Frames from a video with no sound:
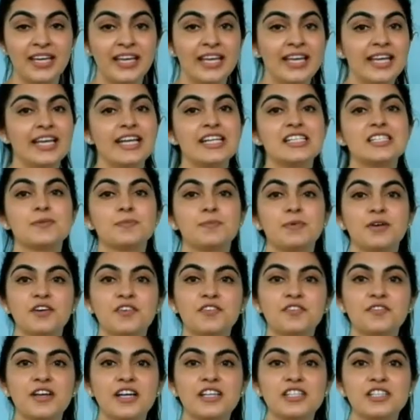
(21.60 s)
It's
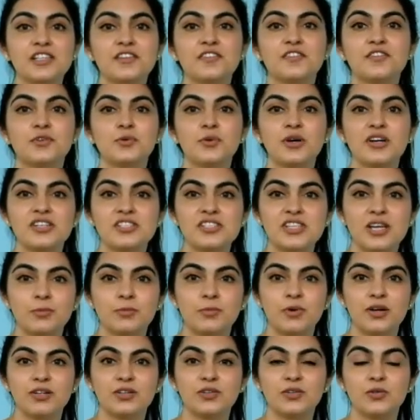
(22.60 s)
perfect if you are
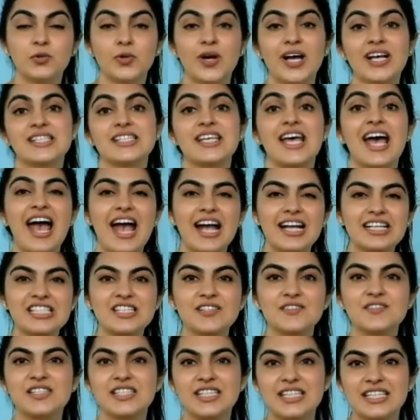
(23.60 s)
someone who has active
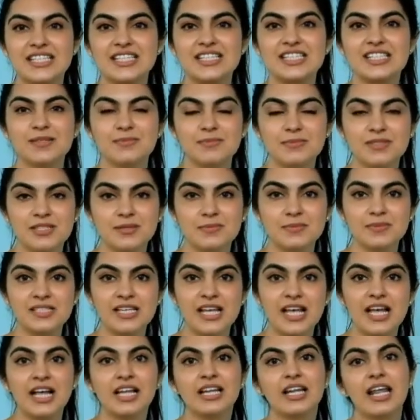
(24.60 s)
skin symptoms
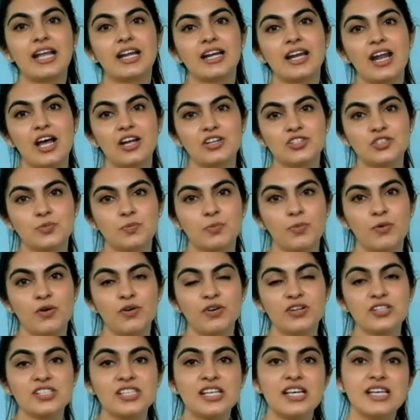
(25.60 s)
like large
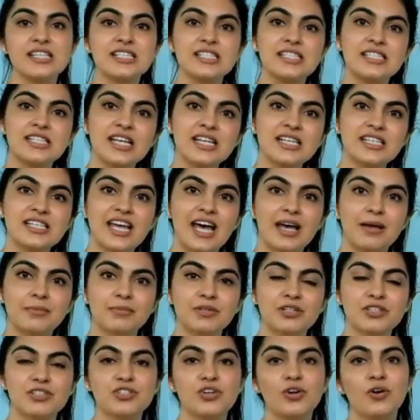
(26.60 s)
pores, sun
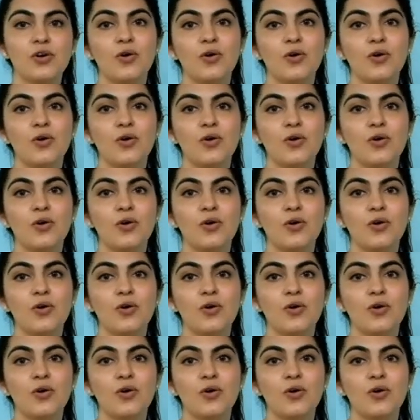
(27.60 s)
damage,